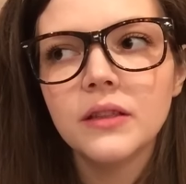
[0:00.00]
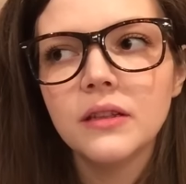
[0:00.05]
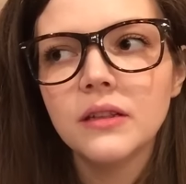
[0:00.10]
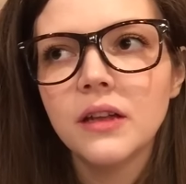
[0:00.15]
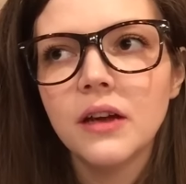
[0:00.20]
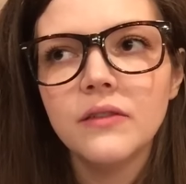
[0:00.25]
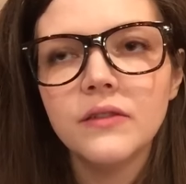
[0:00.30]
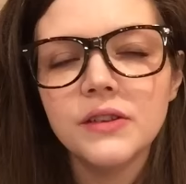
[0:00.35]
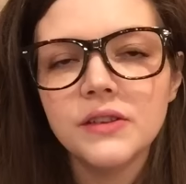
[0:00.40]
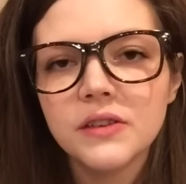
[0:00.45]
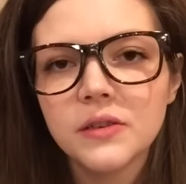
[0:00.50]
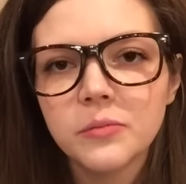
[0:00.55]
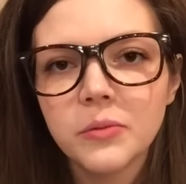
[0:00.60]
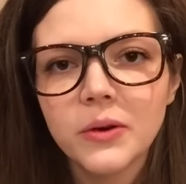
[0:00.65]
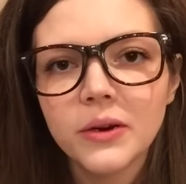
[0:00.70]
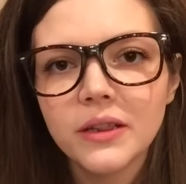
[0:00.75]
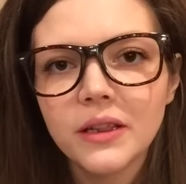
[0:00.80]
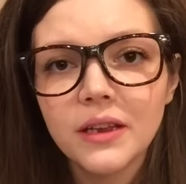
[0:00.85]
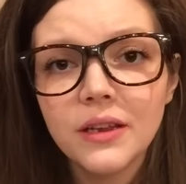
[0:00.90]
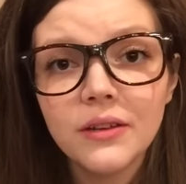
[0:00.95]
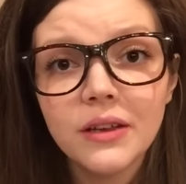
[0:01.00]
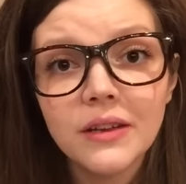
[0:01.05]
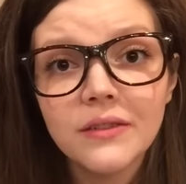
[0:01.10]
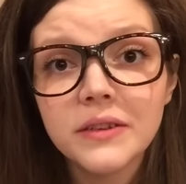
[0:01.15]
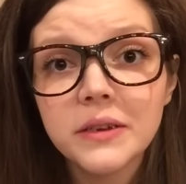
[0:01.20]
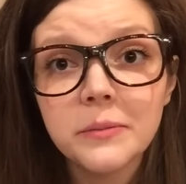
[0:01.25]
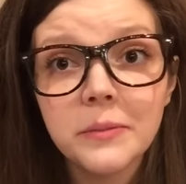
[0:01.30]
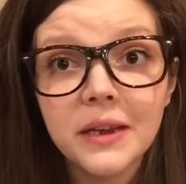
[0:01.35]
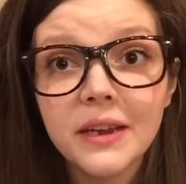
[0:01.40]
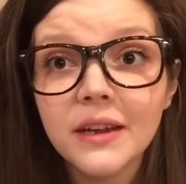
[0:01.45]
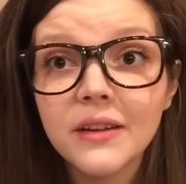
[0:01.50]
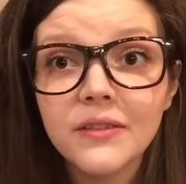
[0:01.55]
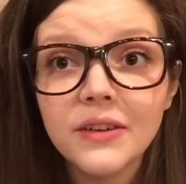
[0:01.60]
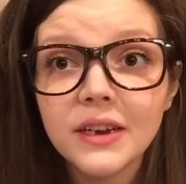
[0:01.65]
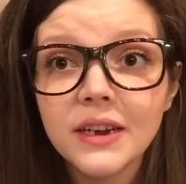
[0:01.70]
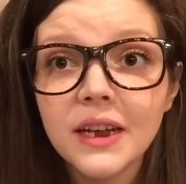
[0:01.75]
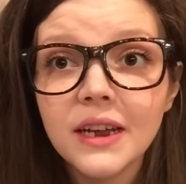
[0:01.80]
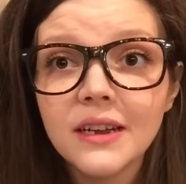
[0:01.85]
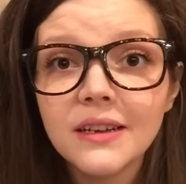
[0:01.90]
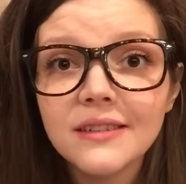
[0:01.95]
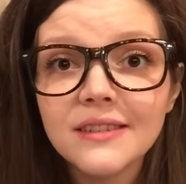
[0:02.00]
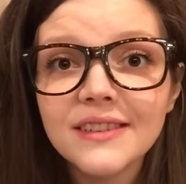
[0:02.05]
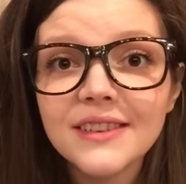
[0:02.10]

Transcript: the love and support that you give to me every day.